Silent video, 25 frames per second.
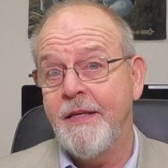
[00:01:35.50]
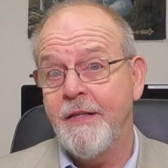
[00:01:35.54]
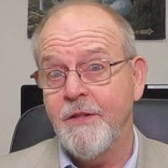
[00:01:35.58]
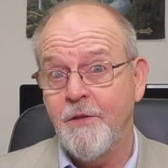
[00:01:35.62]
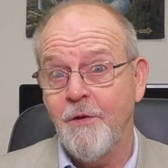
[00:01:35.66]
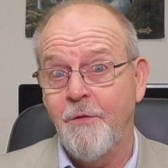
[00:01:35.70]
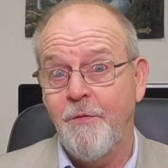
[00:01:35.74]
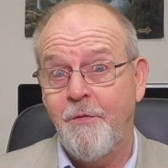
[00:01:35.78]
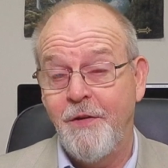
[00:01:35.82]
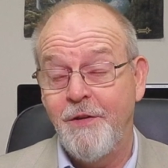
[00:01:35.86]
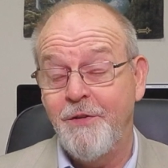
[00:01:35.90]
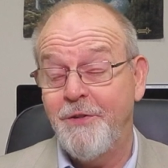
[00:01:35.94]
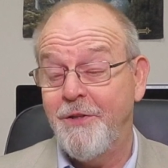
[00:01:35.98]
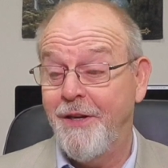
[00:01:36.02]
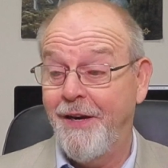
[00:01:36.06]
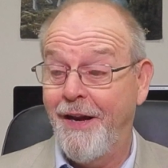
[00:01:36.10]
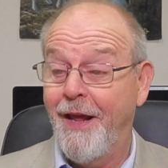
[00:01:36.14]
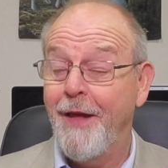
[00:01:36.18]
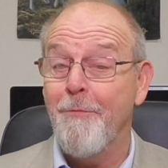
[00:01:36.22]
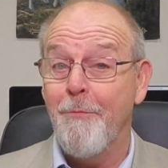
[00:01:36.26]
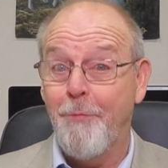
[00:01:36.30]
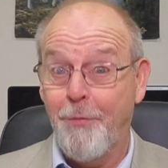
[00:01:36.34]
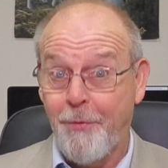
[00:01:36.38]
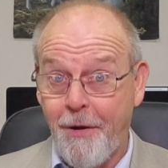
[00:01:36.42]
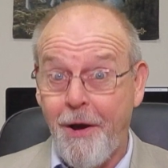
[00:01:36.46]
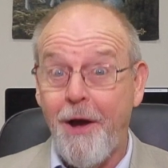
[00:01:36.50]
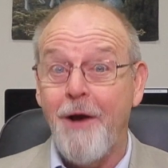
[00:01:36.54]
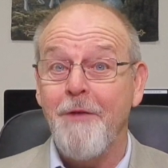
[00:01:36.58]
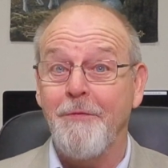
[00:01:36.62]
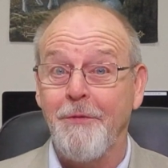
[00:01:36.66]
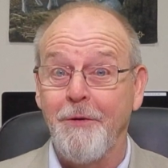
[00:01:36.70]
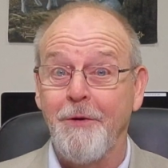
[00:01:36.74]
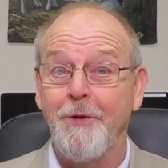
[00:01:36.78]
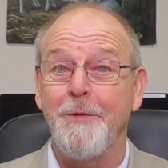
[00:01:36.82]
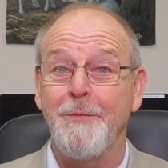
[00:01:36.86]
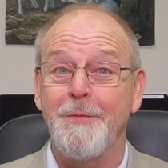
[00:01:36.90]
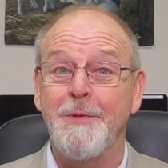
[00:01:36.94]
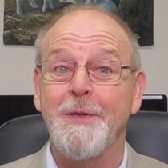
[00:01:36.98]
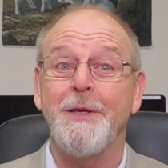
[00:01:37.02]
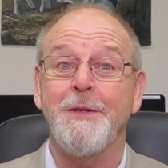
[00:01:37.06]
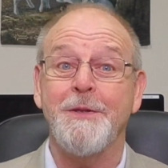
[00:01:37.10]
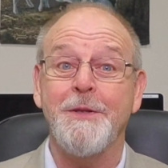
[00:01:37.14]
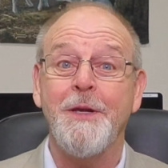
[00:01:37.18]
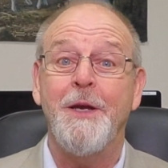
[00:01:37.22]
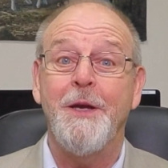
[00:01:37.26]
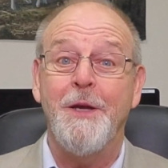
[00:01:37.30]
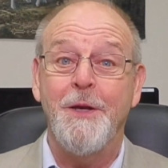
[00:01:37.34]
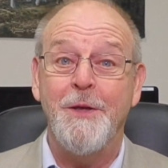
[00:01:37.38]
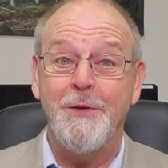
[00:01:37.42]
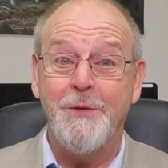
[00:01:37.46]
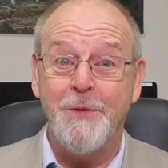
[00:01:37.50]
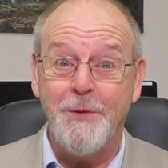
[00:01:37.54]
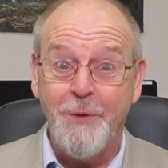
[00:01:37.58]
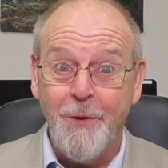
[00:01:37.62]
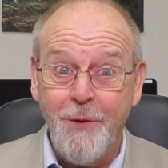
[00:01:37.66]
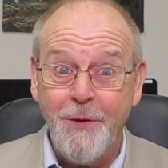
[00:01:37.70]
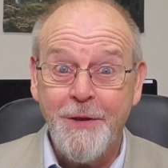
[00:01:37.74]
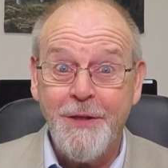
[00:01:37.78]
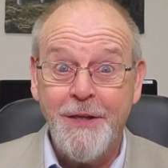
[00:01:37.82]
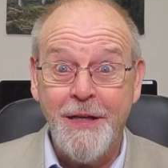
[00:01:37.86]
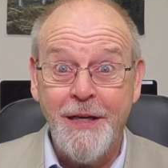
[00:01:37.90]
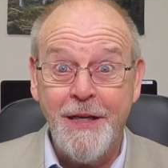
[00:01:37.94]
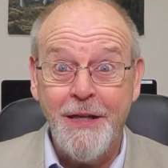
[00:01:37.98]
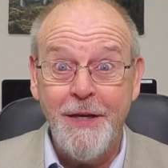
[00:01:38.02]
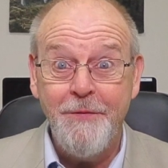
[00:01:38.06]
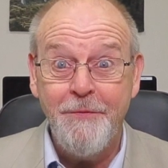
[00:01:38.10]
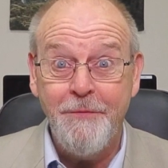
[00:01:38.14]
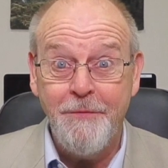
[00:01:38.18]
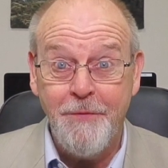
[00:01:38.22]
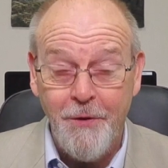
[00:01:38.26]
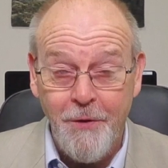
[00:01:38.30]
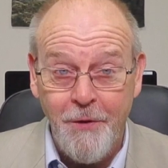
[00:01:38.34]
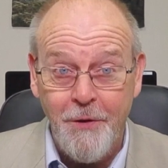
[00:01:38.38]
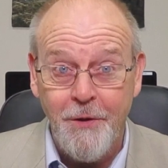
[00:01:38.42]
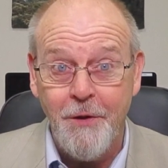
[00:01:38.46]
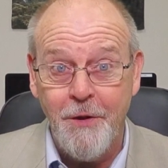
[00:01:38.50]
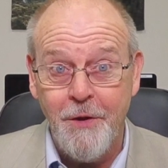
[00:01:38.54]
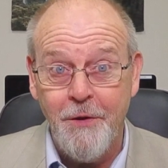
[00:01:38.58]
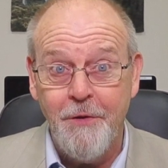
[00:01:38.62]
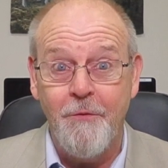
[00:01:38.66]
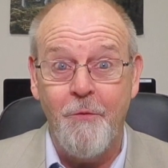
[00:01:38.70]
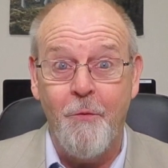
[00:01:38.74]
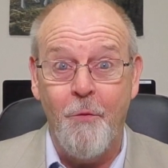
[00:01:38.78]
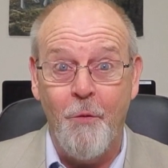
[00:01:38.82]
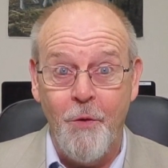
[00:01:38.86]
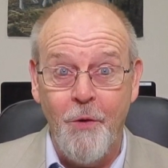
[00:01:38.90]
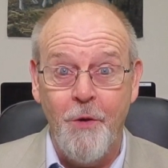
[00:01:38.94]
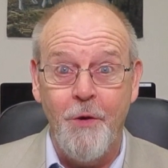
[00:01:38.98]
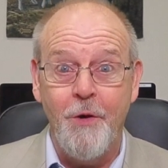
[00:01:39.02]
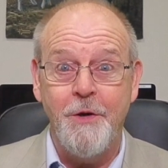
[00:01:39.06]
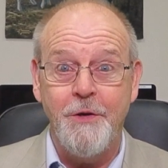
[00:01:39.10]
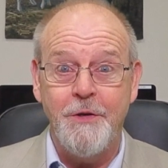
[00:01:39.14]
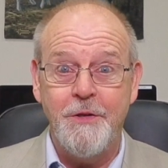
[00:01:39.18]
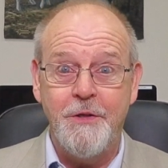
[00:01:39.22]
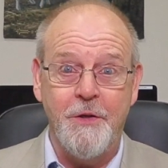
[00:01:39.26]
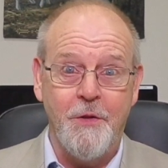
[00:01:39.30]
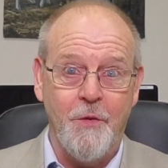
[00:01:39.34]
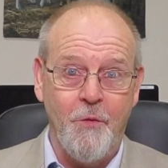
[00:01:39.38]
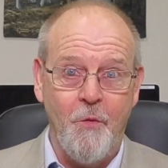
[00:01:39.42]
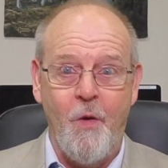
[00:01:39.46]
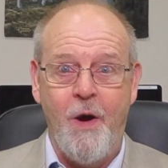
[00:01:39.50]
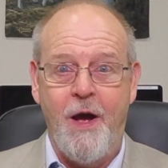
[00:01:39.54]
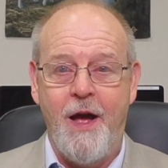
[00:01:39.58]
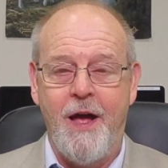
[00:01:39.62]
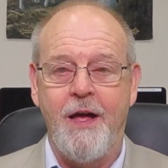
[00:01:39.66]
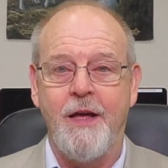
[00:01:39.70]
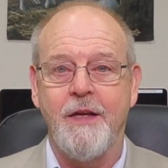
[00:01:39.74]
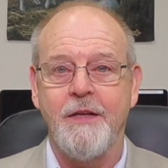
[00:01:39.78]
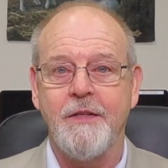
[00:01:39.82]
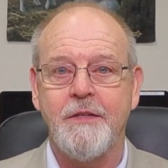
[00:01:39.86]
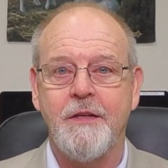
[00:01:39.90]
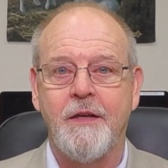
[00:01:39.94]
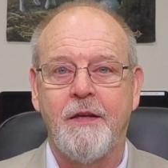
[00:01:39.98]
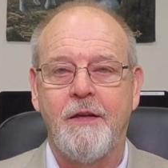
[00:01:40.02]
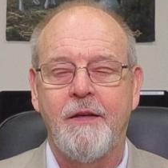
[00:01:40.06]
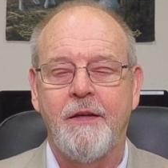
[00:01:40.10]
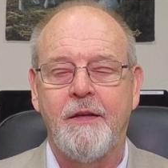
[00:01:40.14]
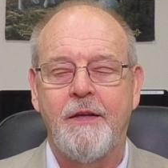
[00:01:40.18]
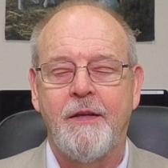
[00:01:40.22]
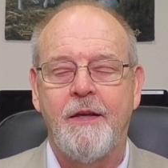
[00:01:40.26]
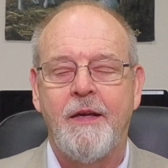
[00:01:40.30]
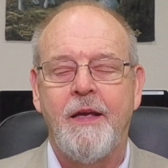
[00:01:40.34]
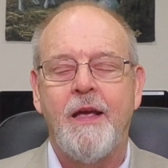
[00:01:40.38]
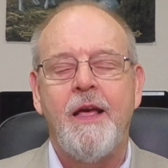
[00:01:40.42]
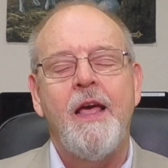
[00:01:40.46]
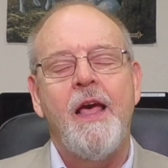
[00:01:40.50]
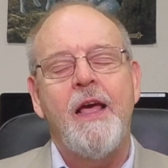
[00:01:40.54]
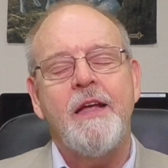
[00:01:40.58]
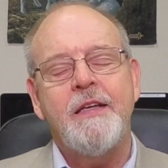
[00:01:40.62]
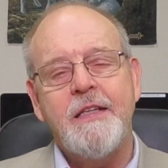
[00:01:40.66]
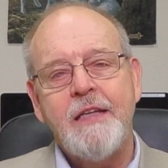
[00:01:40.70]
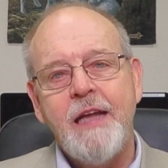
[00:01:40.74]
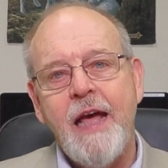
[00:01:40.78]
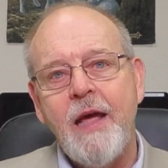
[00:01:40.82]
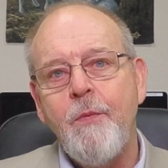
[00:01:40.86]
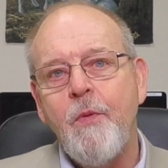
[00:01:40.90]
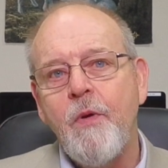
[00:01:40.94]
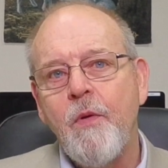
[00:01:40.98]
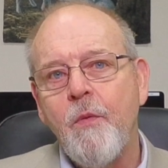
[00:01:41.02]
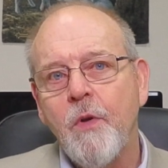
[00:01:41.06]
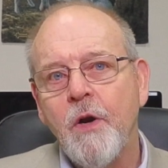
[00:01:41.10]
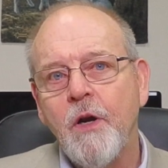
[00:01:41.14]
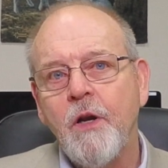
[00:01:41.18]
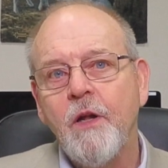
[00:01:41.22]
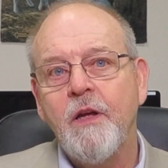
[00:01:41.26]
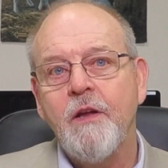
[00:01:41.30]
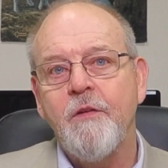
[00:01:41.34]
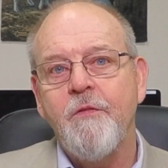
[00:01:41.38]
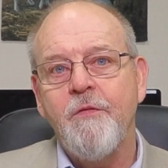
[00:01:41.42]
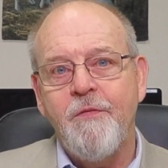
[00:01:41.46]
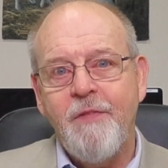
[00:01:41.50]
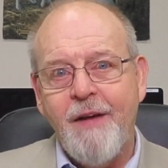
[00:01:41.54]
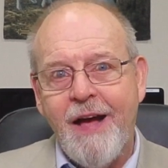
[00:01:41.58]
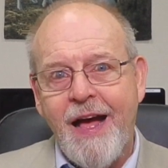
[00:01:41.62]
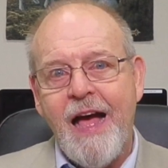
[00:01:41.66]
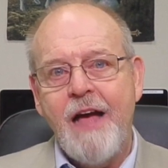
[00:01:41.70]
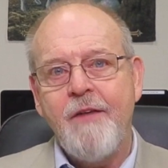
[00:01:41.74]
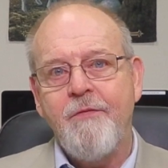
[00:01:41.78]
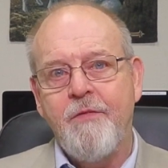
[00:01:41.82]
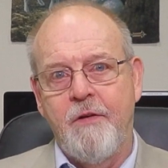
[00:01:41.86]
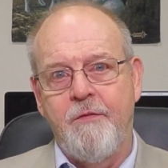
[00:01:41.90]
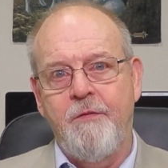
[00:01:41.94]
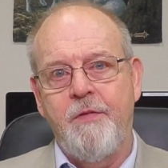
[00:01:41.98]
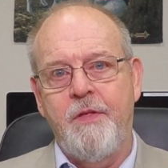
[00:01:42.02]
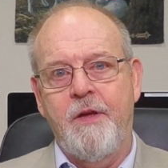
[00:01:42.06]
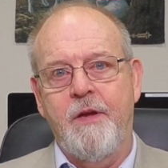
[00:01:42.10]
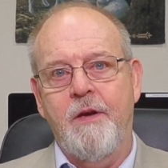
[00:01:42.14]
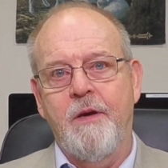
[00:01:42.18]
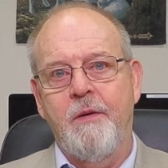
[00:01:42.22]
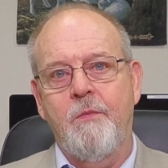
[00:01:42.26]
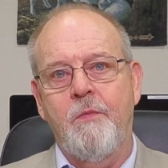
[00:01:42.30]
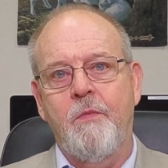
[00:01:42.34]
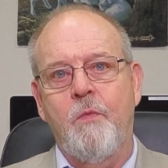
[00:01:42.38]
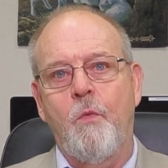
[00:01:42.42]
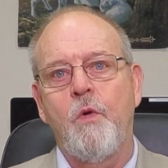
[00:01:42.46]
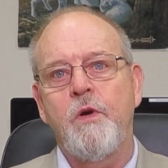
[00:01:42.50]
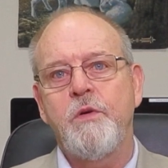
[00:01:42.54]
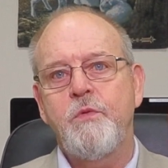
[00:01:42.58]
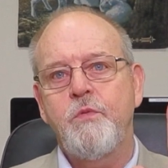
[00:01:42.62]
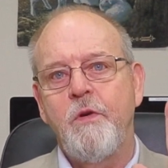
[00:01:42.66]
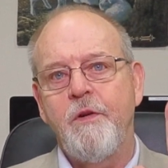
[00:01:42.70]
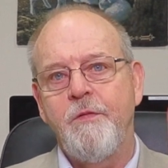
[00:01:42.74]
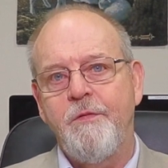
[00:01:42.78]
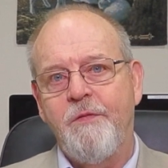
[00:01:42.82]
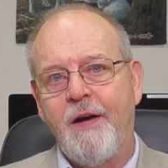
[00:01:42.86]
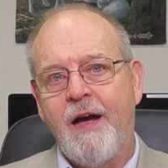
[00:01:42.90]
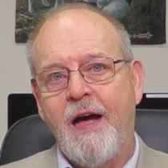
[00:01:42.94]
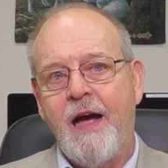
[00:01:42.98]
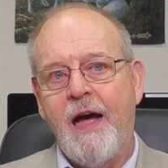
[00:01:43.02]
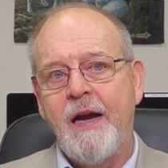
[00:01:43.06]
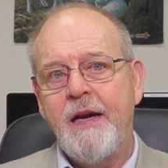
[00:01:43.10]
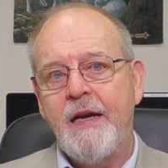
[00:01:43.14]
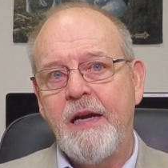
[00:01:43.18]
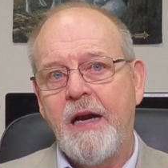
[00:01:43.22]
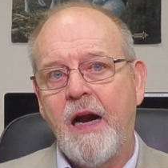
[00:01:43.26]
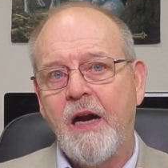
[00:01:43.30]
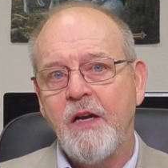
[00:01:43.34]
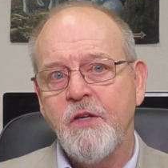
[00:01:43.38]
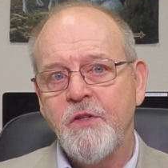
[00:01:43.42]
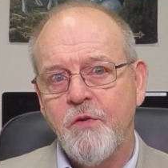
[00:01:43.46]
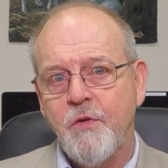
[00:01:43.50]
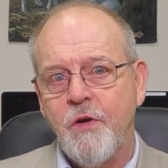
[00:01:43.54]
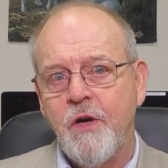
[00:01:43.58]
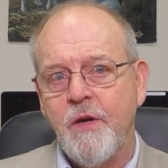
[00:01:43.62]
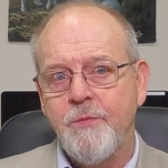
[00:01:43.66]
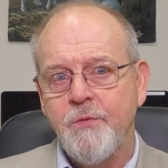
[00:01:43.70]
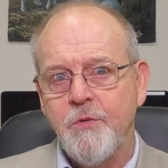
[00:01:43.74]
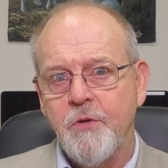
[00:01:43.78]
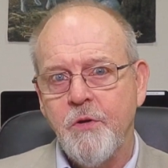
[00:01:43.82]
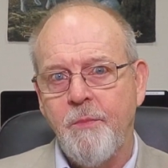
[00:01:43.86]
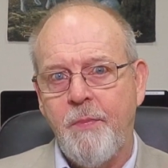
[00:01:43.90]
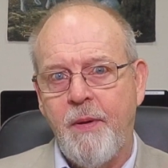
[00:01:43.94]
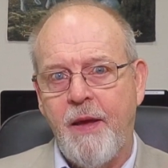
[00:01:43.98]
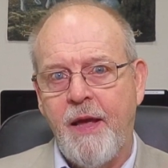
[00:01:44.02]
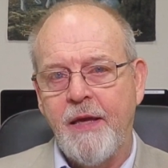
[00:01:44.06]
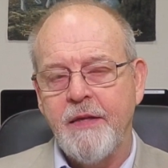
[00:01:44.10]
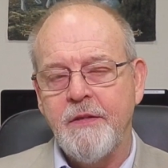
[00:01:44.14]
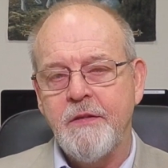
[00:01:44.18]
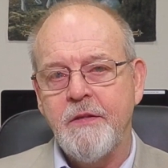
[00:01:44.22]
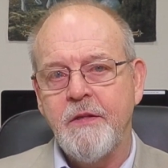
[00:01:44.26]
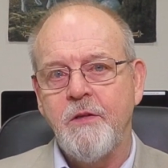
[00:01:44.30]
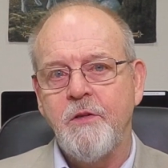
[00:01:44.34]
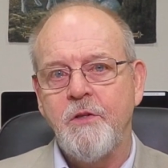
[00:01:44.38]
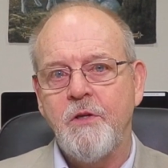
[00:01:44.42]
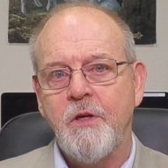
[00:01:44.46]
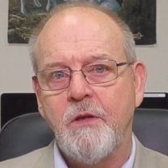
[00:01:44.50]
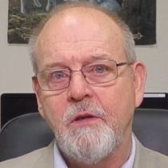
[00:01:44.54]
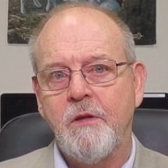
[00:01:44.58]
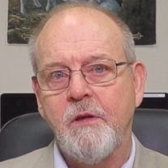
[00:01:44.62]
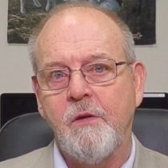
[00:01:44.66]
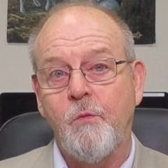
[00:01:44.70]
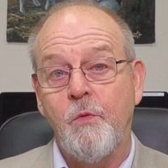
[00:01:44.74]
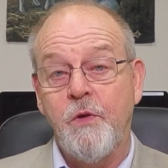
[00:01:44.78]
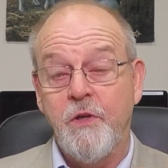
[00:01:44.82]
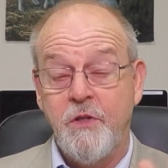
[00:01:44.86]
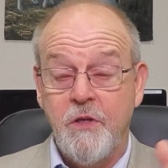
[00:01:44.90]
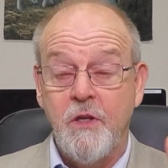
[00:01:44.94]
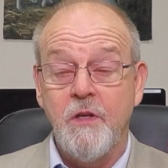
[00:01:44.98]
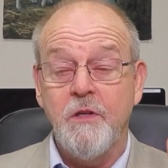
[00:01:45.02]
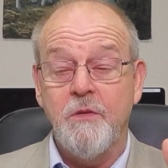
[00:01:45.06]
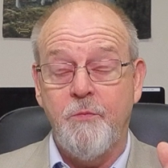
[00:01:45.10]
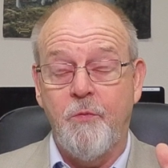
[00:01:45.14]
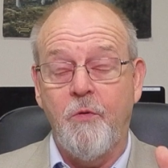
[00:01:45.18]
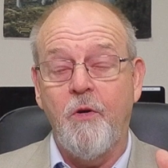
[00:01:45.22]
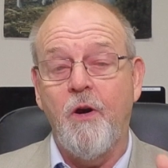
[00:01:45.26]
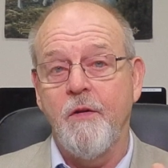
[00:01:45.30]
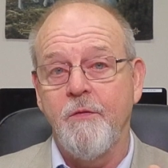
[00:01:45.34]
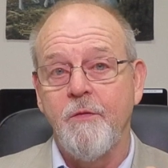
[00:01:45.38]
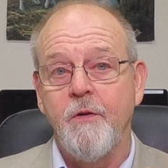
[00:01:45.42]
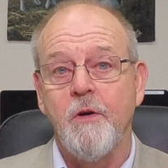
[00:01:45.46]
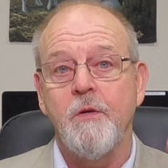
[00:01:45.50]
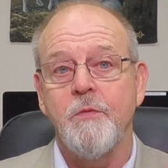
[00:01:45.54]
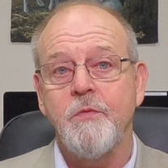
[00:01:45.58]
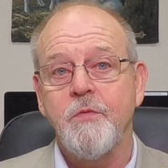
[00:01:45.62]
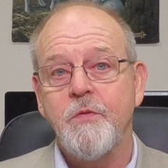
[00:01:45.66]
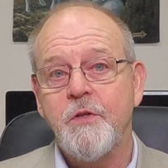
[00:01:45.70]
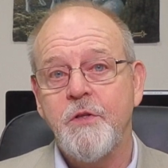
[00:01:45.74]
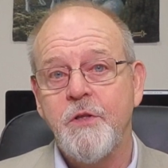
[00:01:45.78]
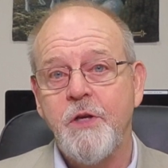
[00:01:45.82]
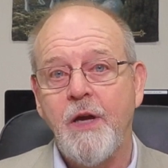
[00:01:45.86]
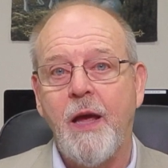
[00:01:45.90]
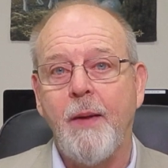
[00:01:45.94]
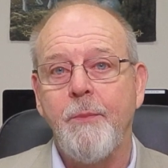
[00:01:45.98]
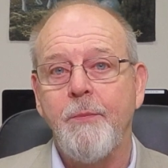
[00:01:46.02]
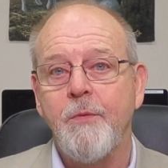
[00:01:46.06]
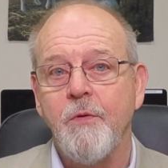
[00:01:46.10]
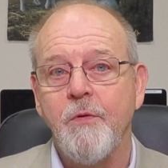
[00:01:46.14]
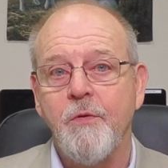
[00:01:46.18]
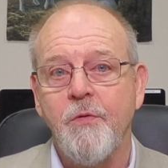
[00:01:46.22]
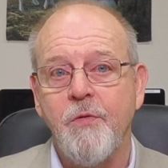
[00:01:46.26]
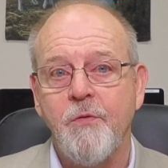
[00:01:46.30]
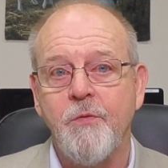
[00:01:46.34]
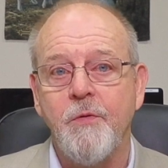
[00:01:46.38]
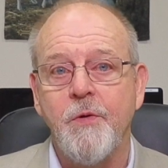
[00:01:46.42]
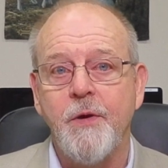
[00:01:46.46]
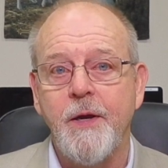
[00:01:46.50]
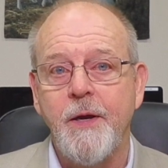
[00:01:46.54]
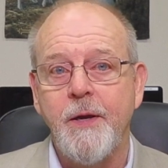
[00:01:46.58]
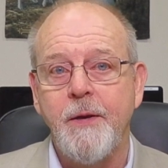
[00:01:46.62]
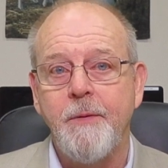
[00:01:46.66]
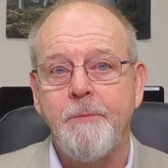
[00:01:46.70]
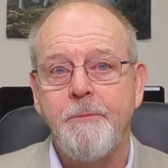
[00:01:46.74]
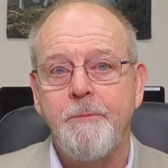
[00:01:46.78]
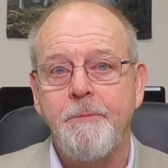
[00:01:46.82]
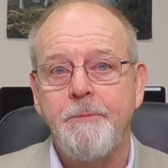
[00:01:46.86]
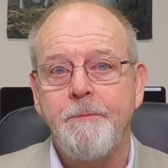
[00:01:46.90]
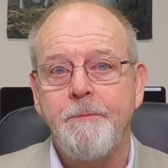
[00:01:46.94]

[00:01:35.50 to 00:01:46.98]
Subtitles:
is sufficient, and Proverbs is certainly full of words to the wise. Today we want to look at five of them, which we find in our scripture passage, which is Proverbs chapter 3.